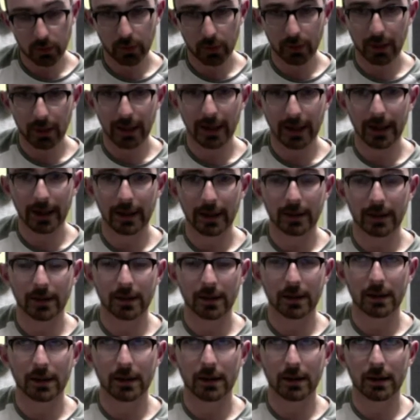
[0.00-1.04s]
We're
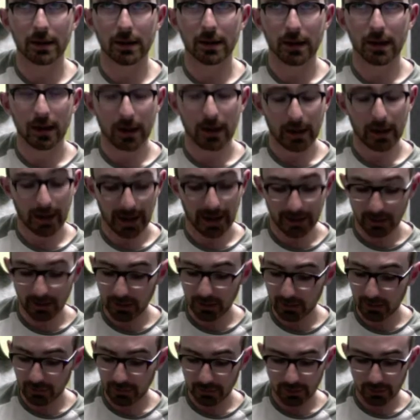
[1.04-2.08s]
playing the
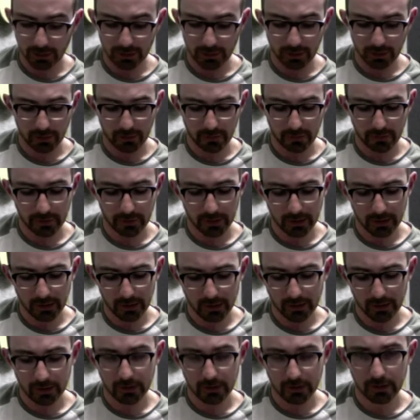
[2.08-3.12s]
8th with the 3rd
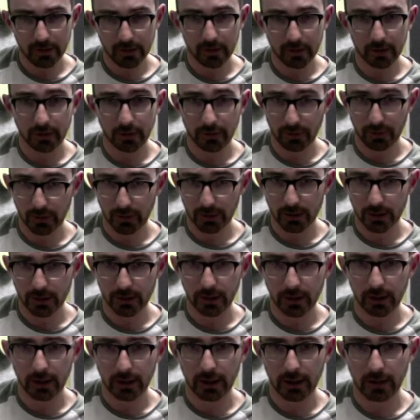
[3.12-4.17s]
finger on the 1st
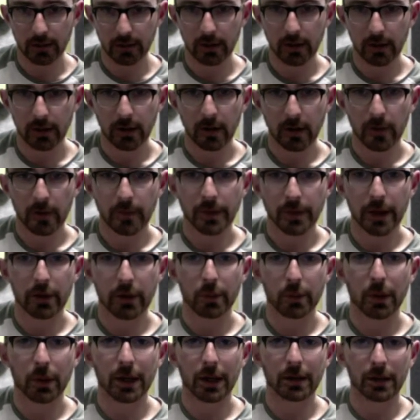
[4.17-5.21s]
string again.
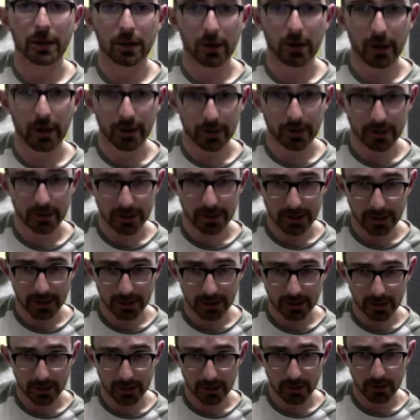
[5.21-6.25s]
Now we're playing the 9th on the
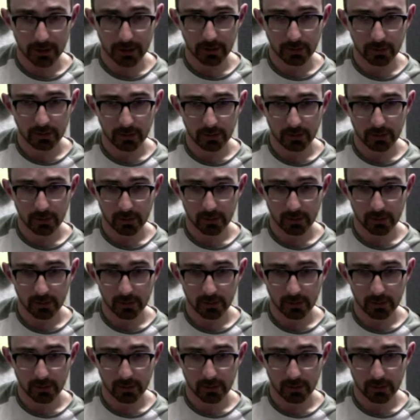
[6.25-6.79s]
2nd string.